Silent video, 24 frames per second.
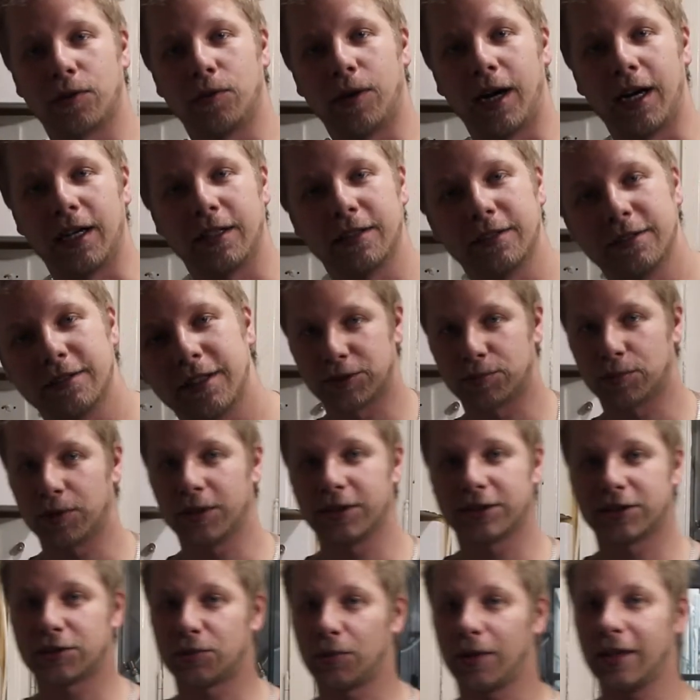a while. It's pretty
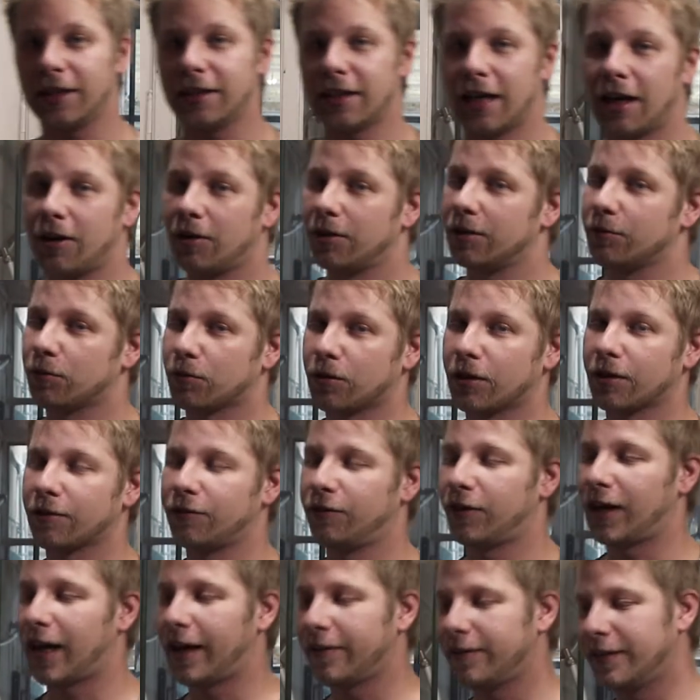sweet. I only work
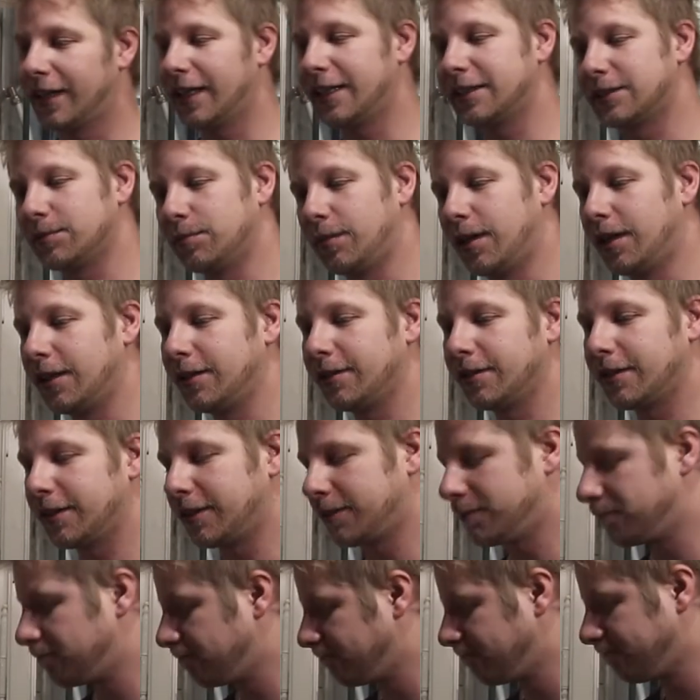5 days a month,
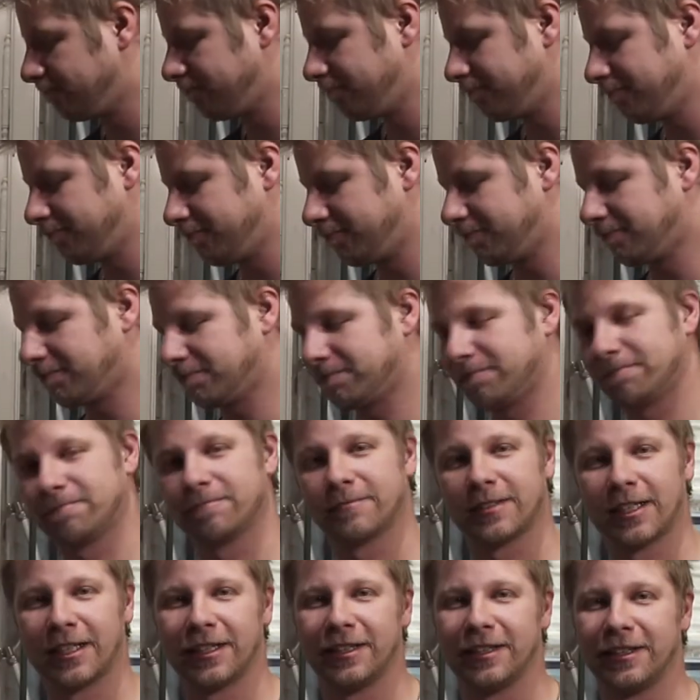and
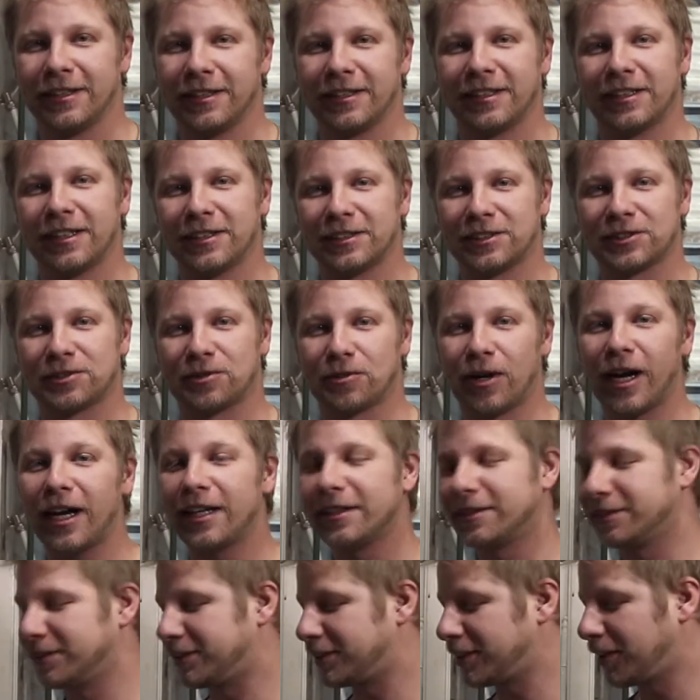this is
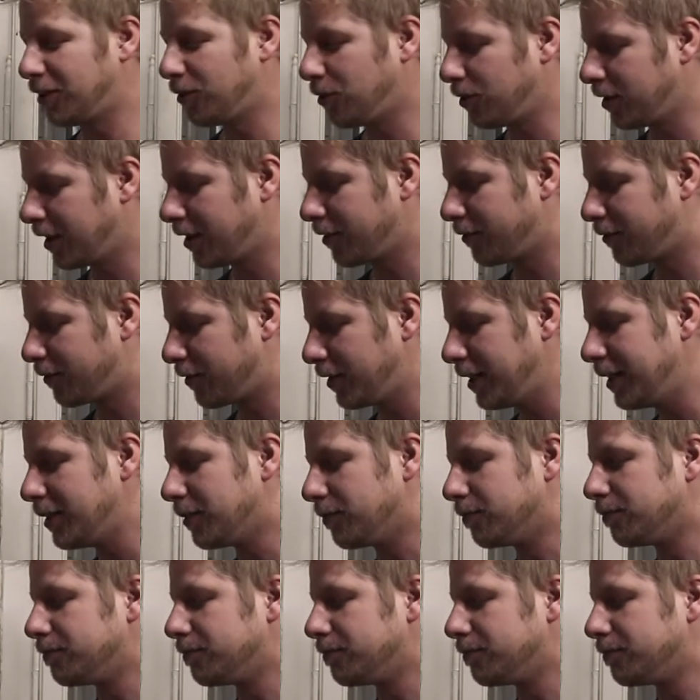great. It's a whole lot of freedom.